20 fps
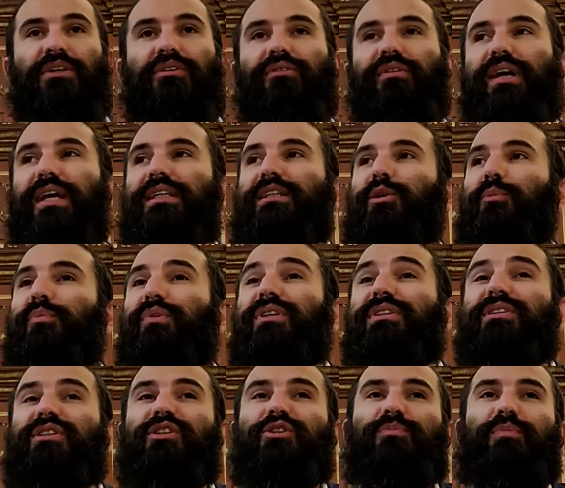Right? A
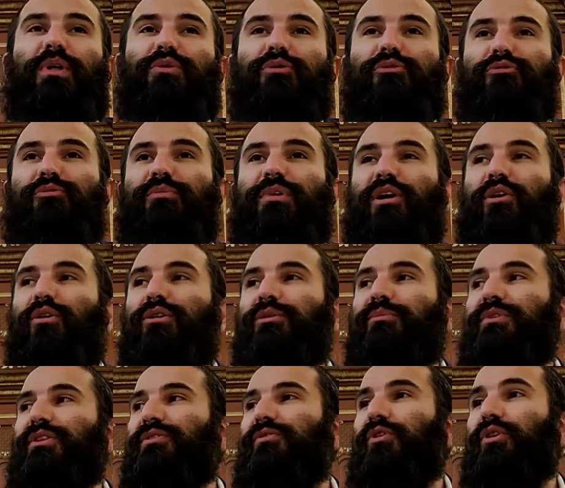person is patur from all the
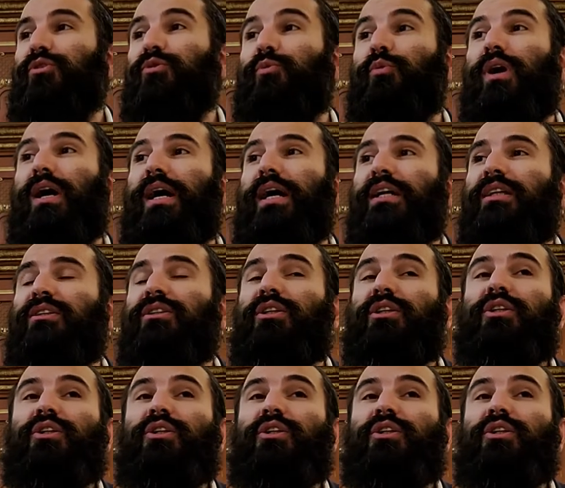mitzvot. Why?